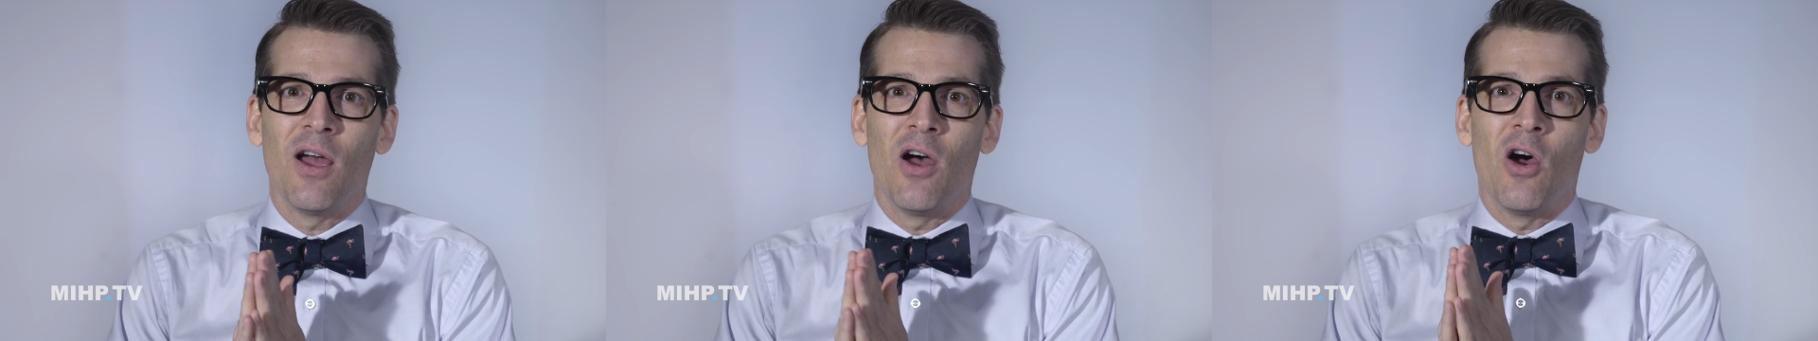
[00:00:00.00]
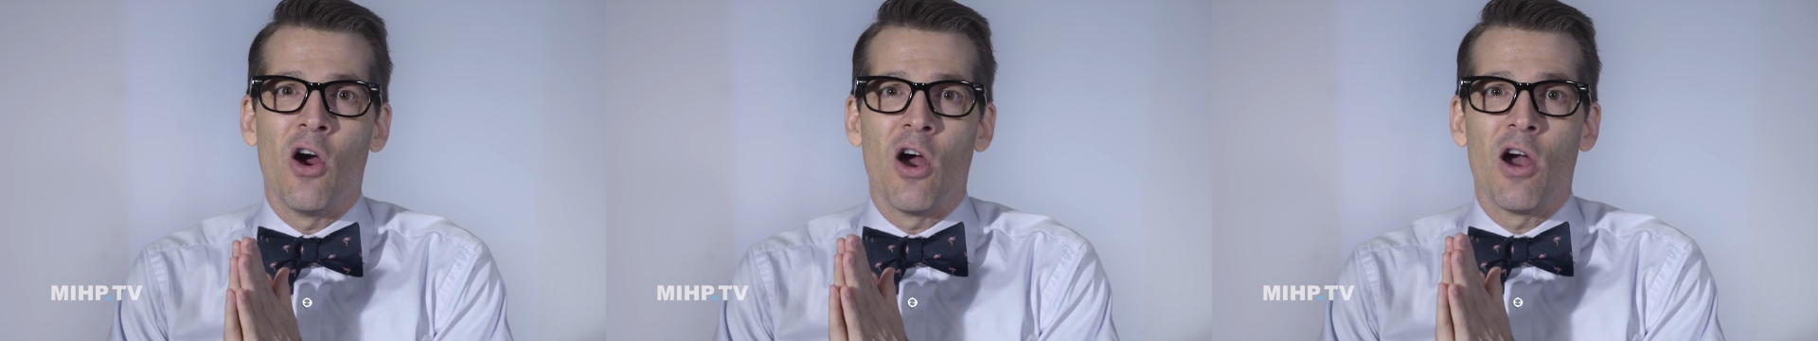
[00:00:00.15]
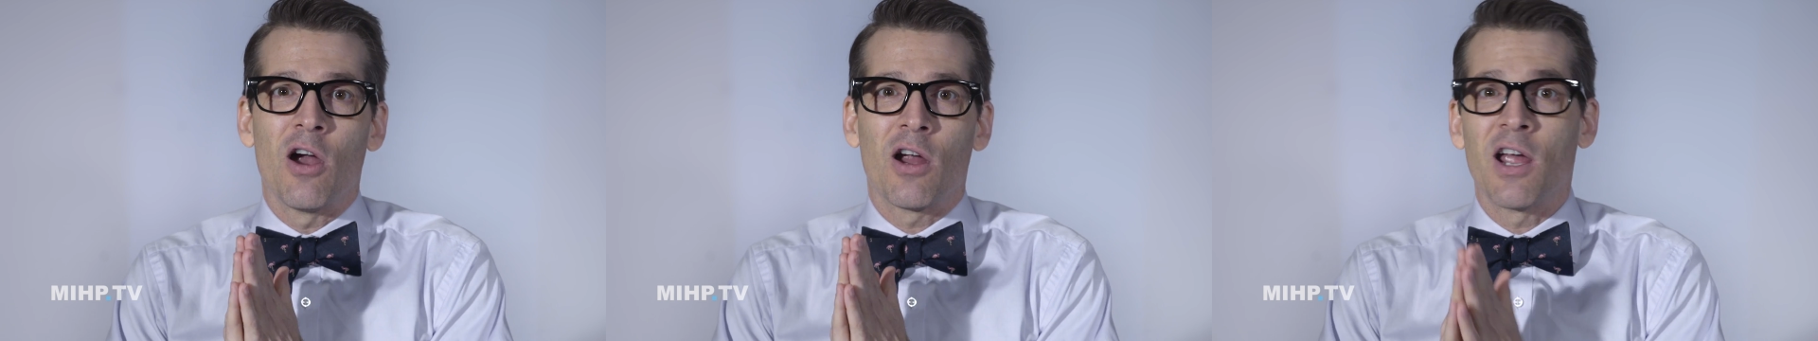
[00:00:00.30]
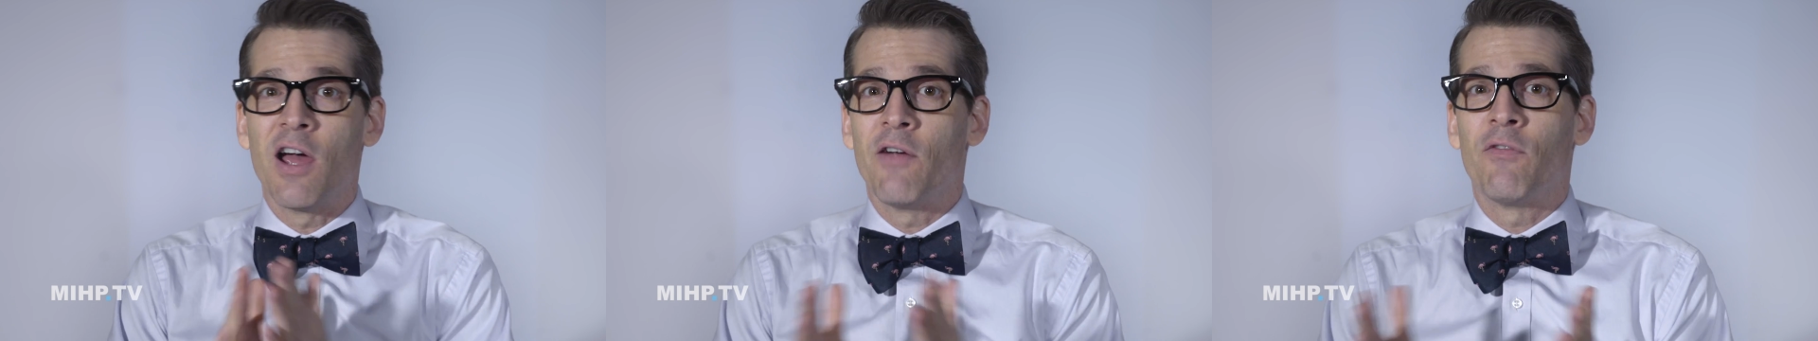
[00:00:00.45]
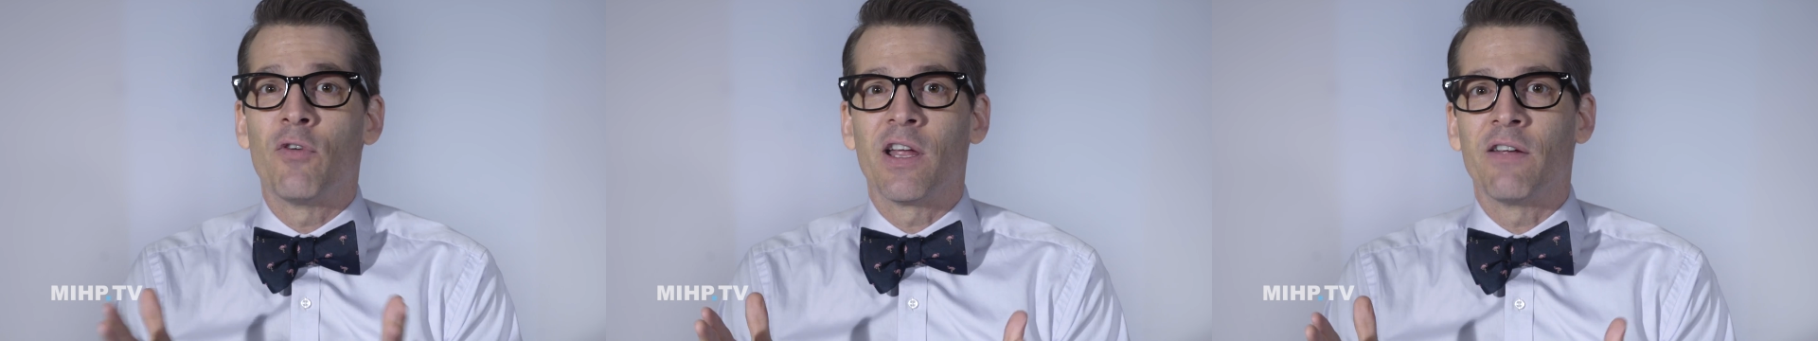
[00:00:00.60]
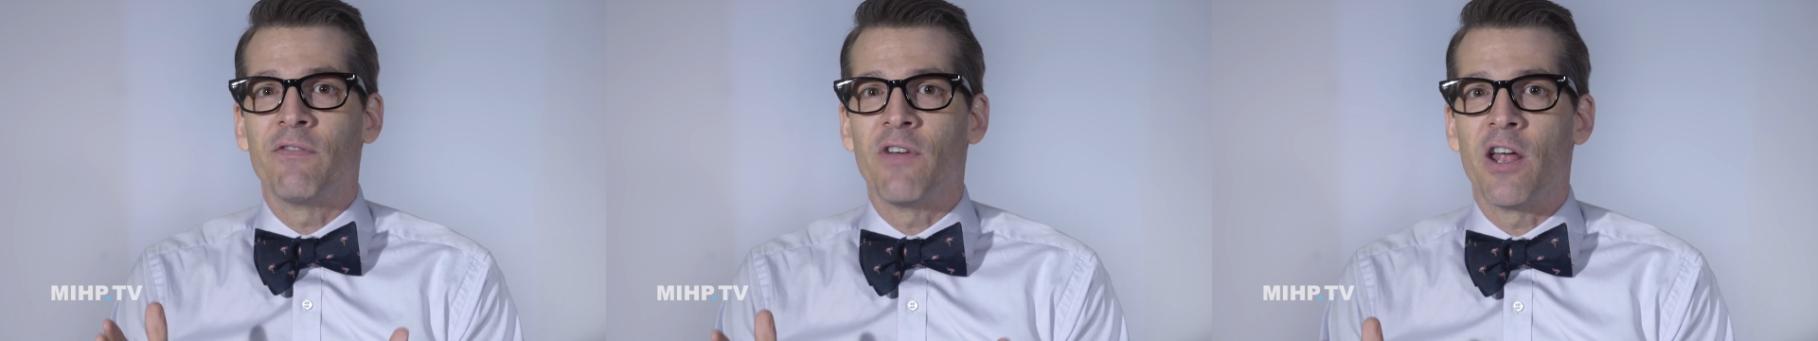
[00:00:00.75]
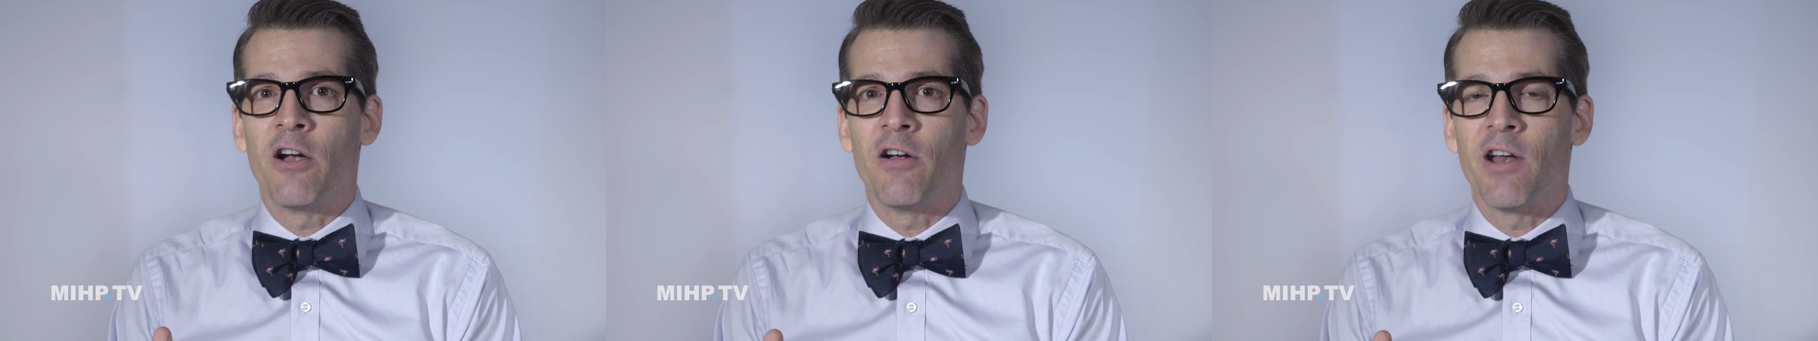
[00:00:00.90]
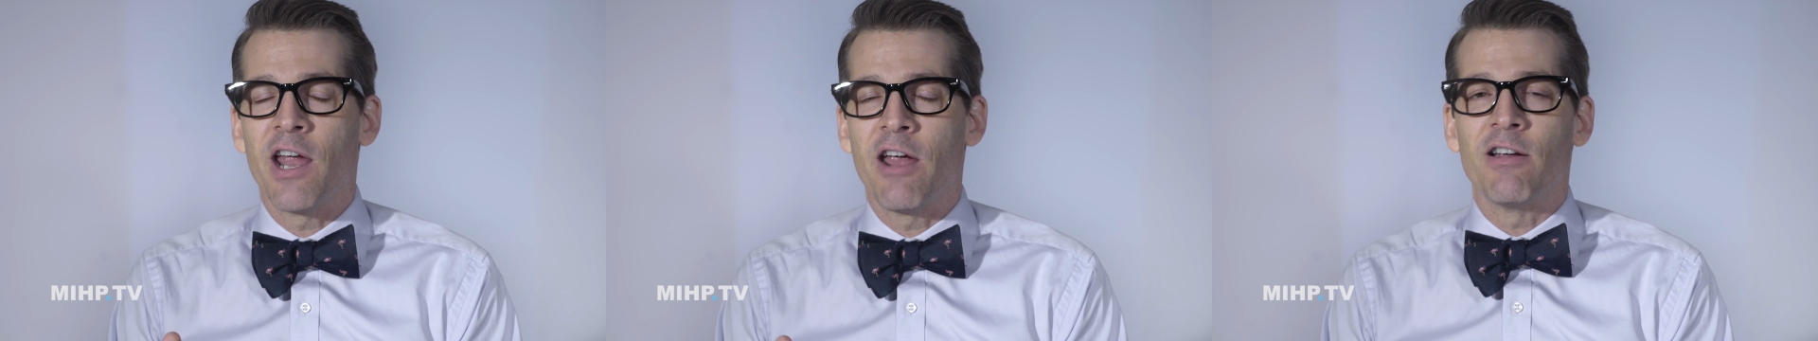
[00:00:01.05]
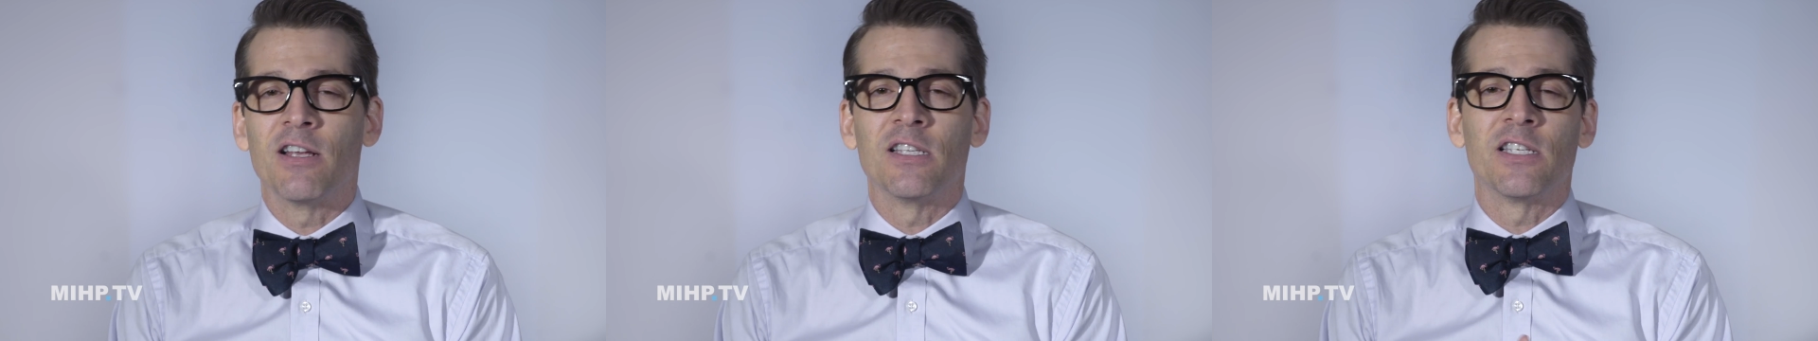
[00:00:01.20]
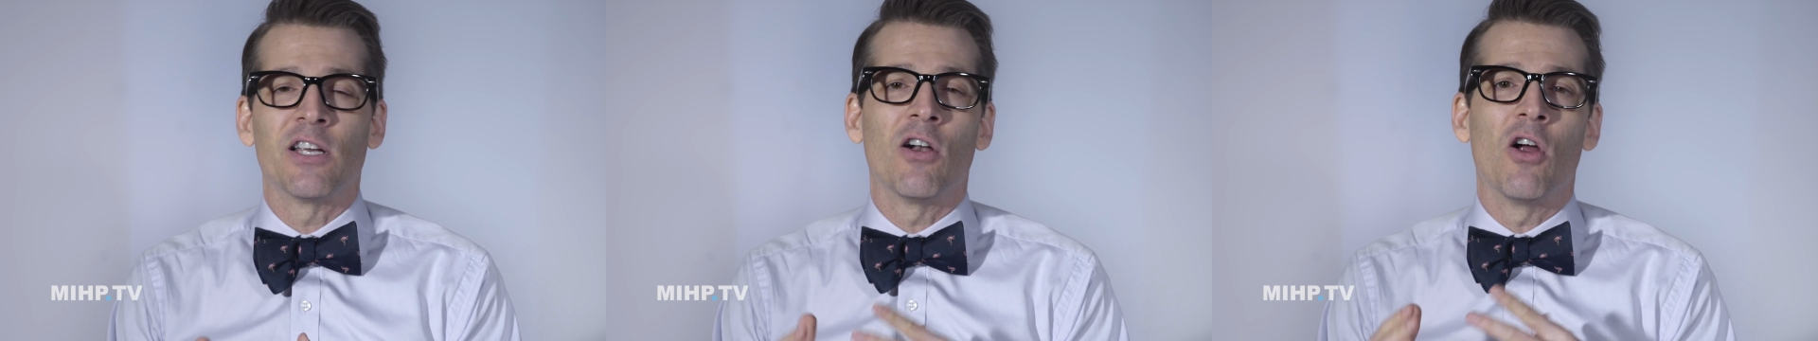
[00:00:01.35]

are covering veterinarians,